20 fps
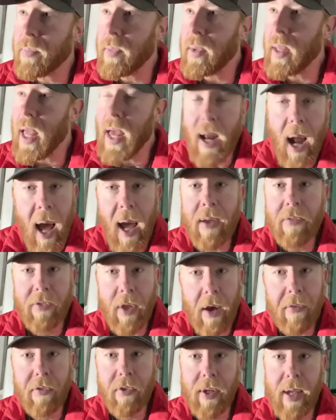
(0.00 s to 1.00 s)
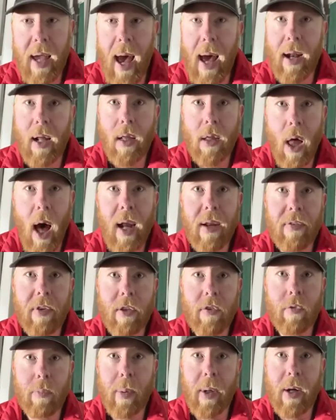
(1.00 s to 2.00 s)
and I've definitely had a lot of
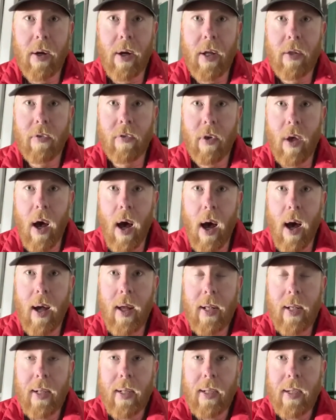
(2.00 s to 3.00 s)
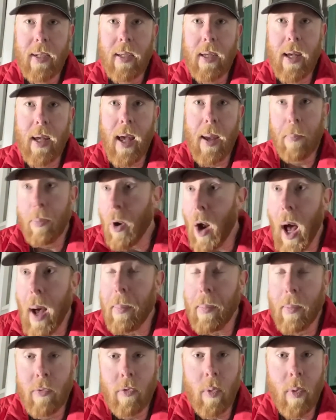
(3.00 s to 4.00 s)
experience and
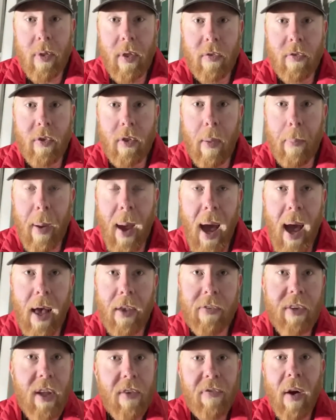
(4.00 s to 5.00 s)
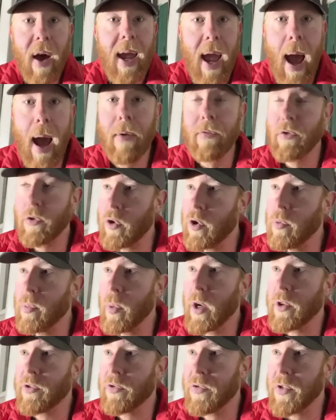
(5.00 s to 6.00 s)
problems with this in the past, if I have too
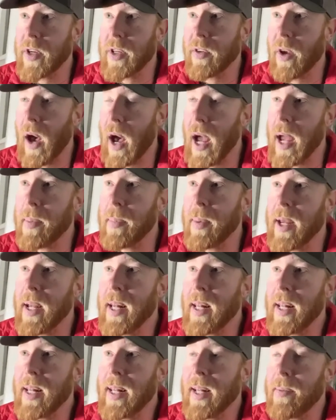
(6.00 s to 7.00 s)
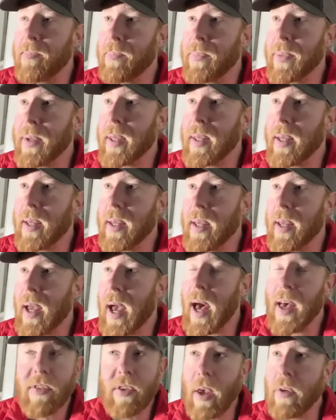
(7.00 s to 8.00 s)
much free time,
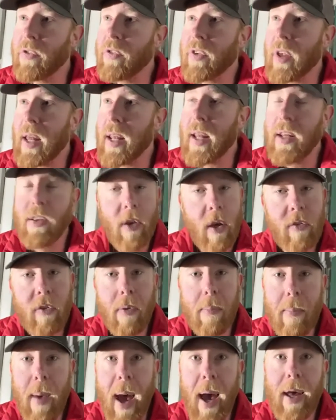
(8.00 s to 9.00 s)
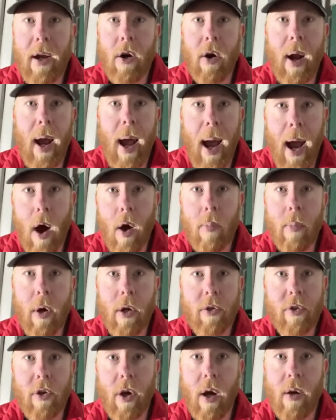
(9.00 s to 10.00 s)
as I've said, it doesn't matter how
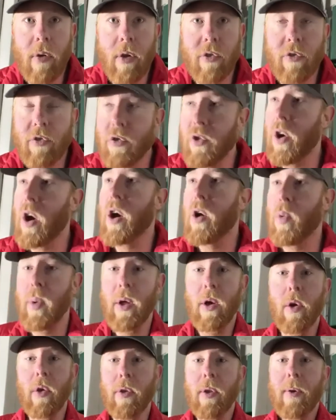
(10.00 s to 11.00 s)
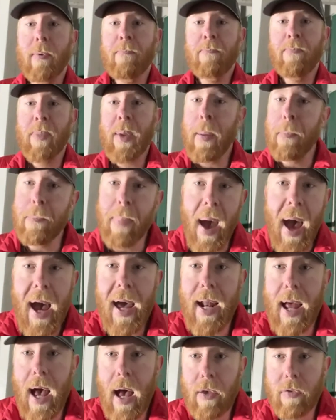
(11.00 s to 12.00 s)
much of a strong-willed
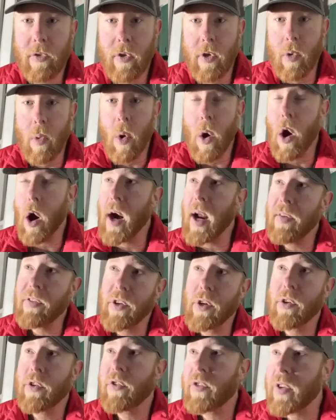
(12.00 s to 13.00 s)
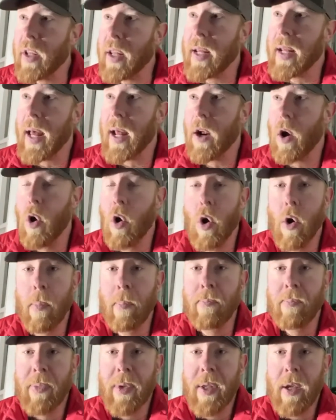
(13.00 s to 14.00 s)
badass you are. If you're sitting at
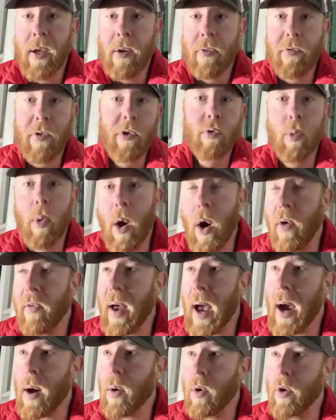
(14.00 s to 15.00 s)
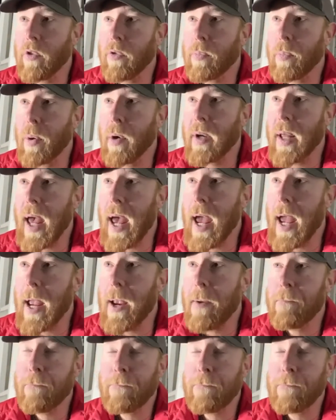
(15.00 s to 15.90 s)
home for 12 hours per day,